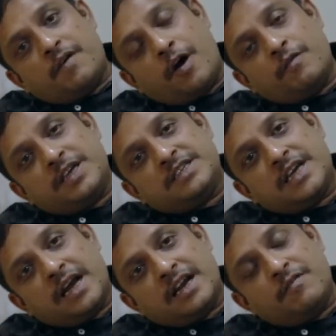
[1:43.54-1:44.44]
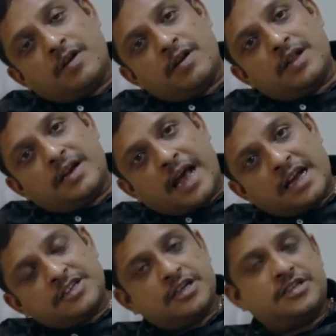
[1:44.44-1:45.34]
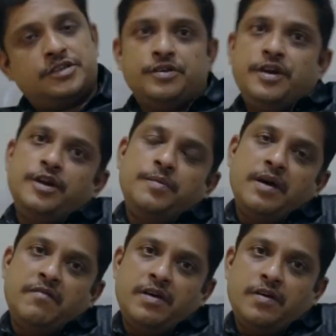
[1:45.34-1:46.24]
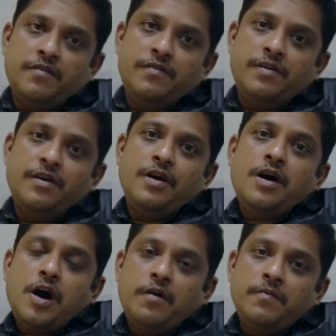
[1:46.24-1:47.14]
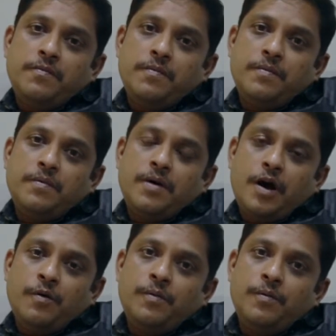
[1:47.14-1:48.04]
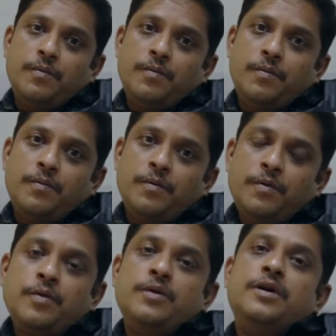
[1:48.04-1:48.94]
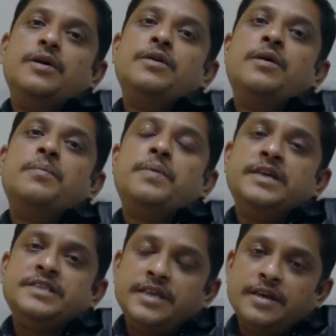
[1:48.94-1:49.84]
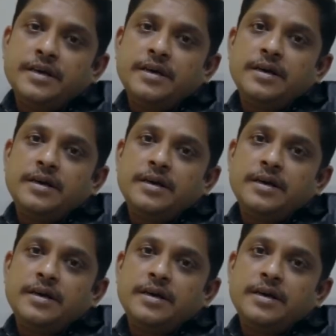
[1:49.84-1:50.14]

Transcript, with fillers: how exactly what are all the tax structures you need to be aware of, how, how good your pricing